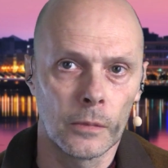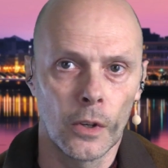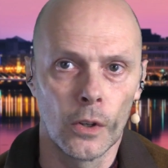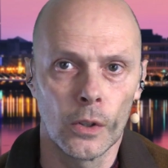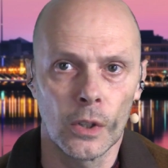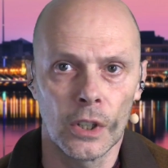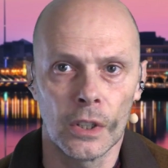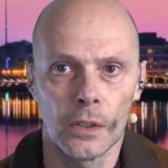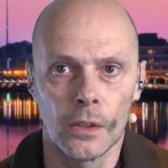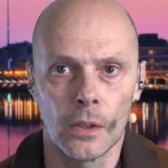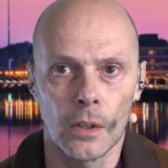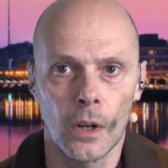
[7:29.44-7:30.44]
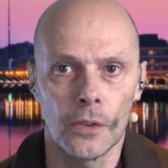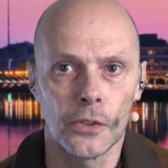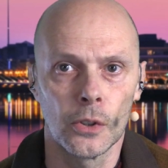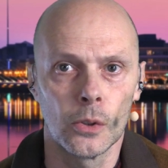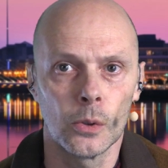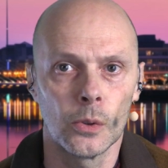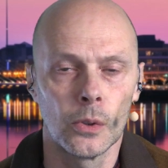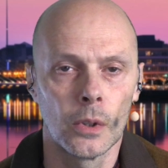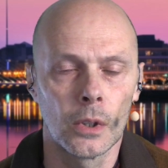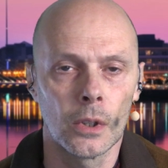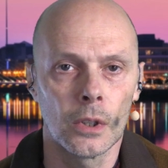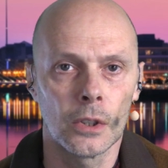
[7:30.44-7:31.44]
early afternoon
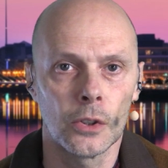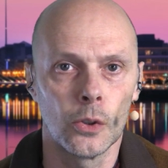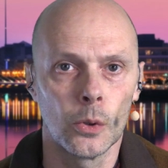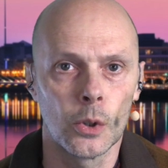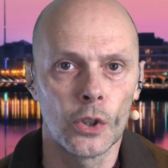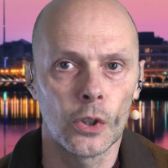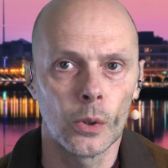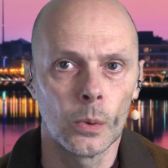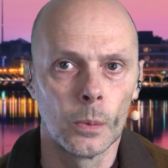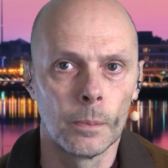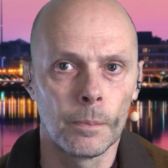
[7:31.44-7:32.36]
to do a show.